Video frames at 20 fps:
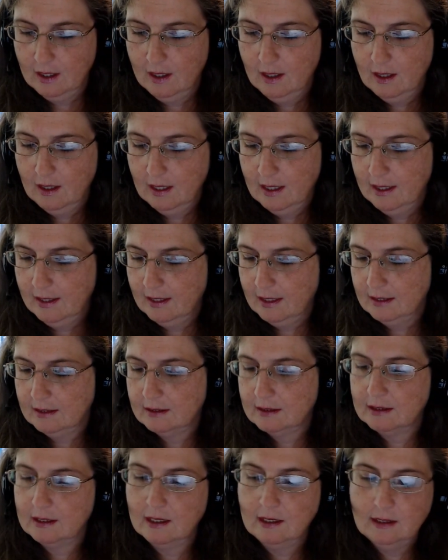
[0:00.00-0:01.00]
And
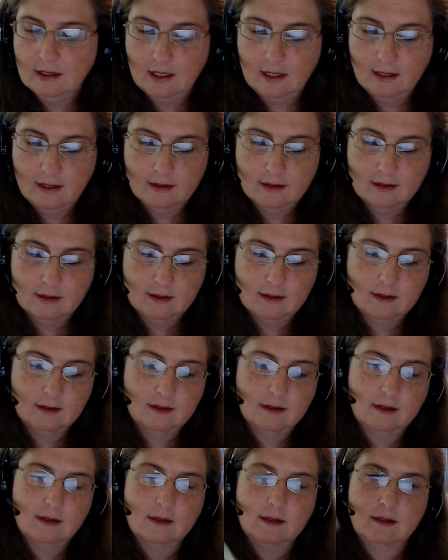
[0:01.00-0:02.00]
then Sunday,
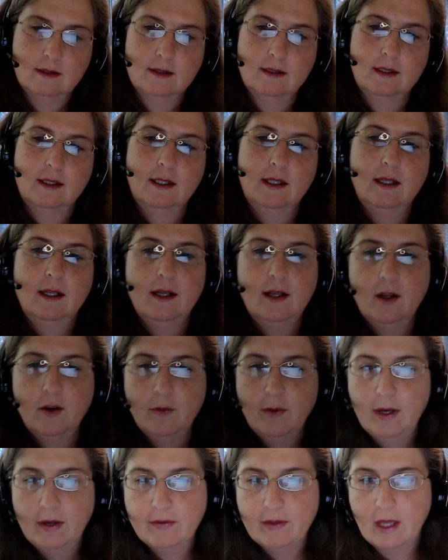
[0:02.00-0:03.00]

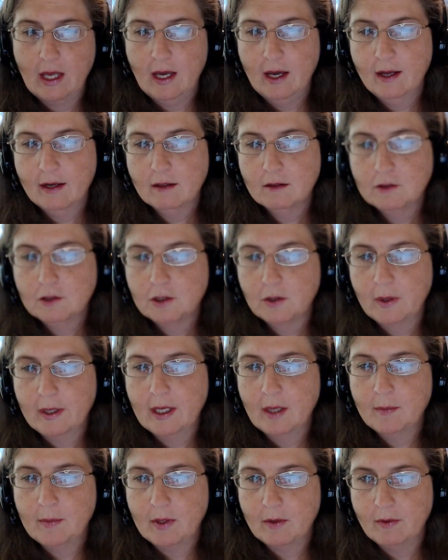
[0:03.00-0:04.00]
we have the otter
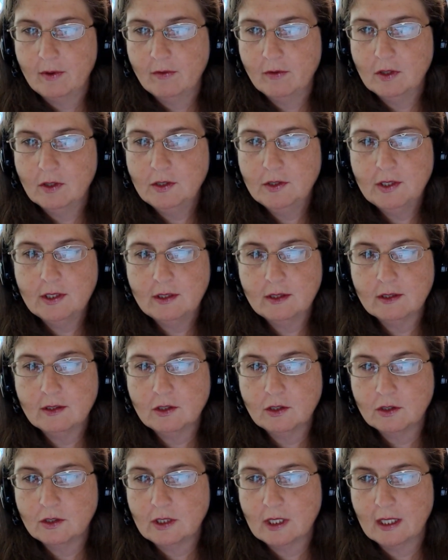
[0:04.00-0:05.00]
showing up in reverse. This
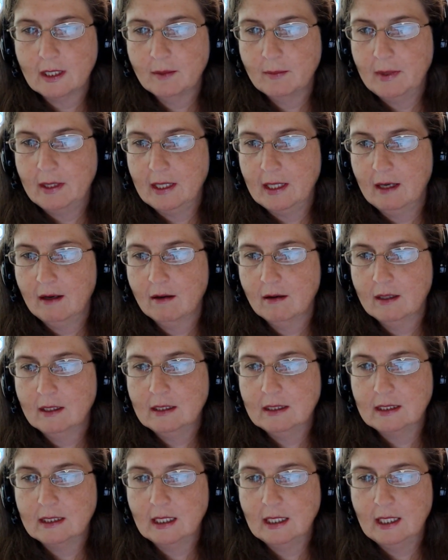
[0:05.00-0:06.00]
is just telling me that
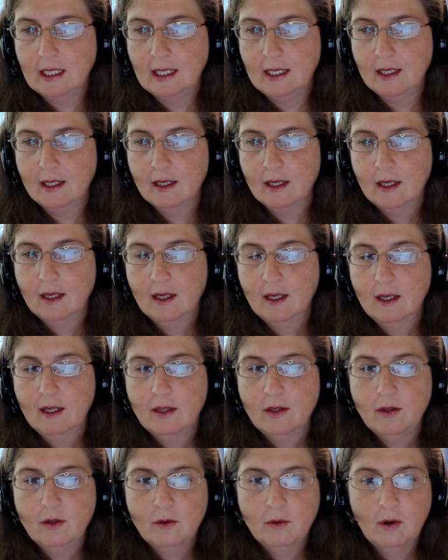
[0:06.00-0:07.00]
on Sunday,
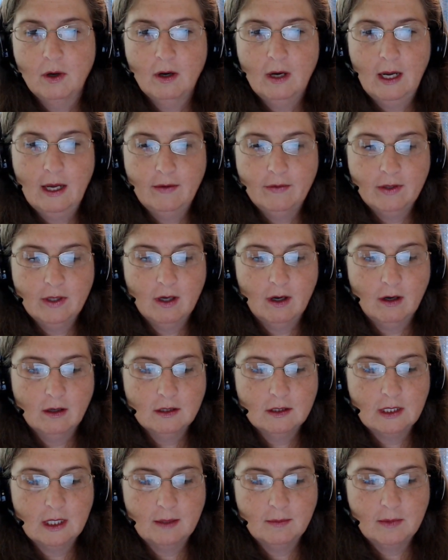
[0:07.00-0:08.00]
you are having a
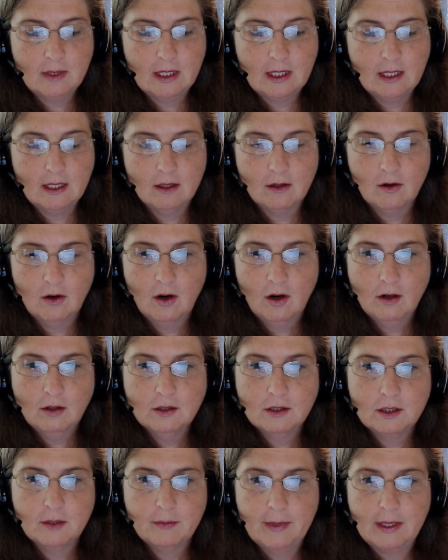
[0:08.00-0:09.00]
hard time getting your
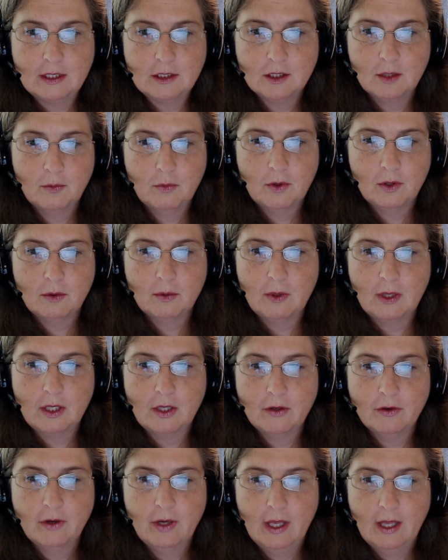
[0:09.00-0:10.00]
heart to match up with what
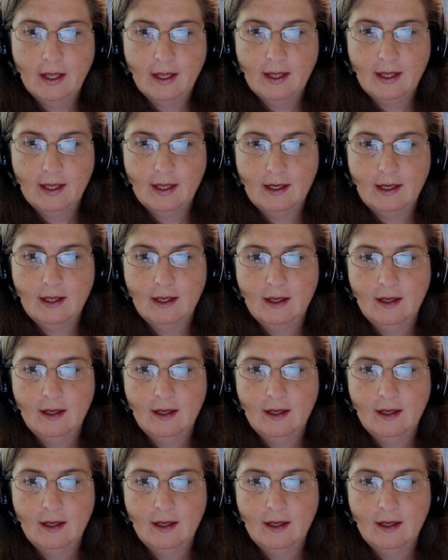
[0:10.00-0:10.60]
your head